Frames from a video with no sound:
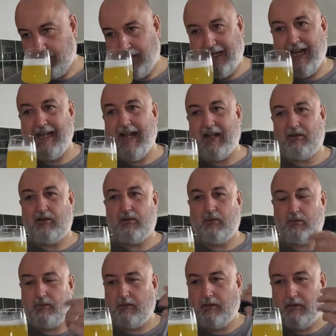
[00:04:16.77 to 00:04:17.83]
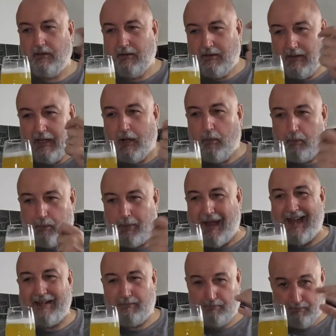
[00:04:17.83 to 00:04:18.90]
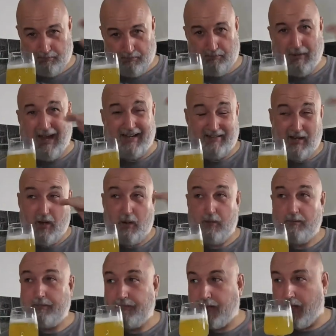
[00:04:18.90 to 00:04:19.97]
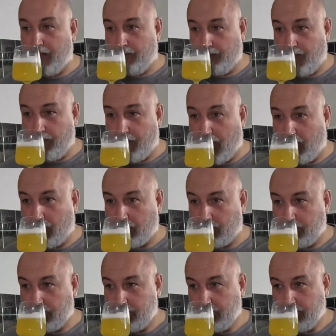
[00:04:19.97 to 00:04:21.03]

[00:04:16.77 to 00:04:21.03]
You're getting that little back note of the malt.